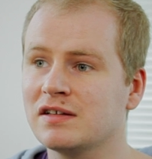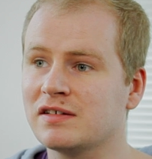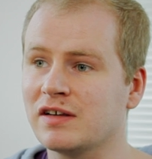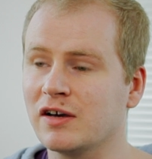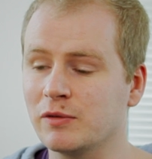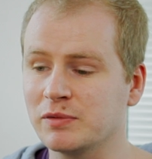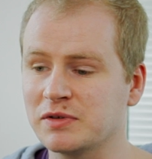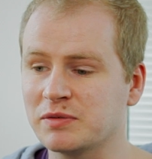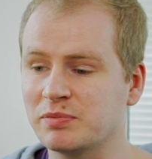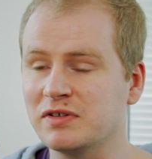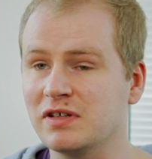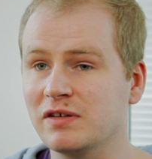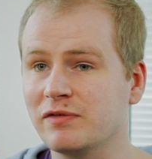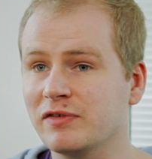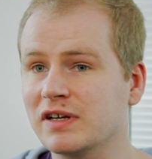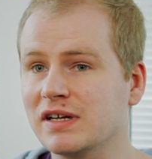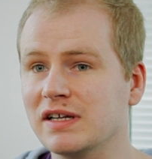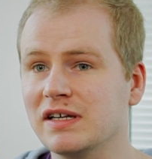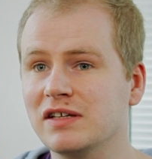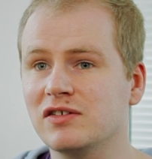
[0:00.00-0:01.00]
help
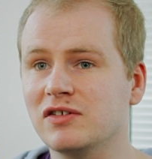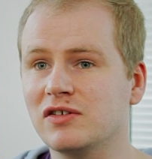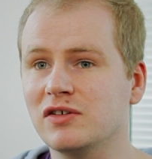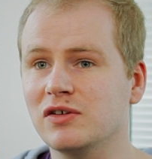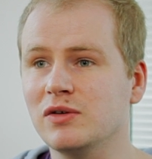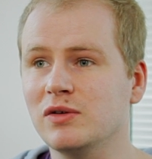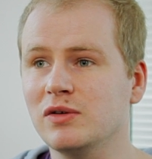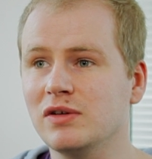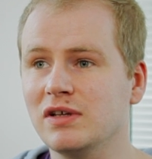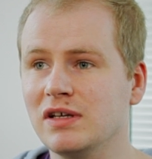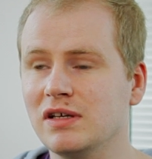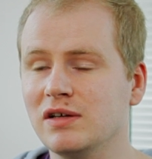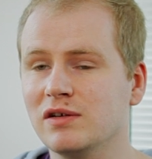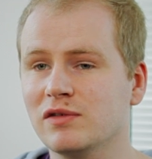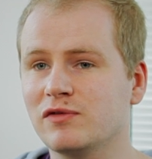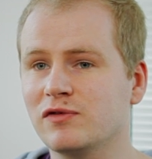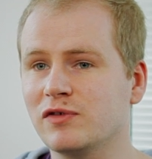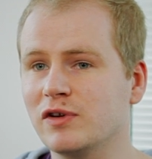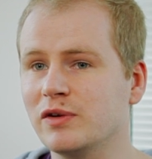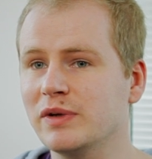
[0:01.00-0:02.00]
specifically to do the
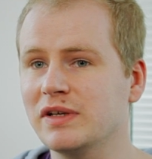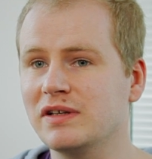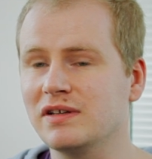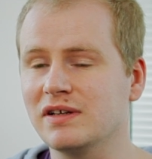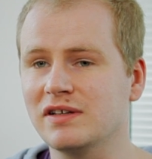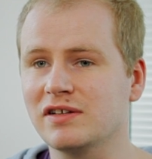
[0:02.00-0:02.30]
fluid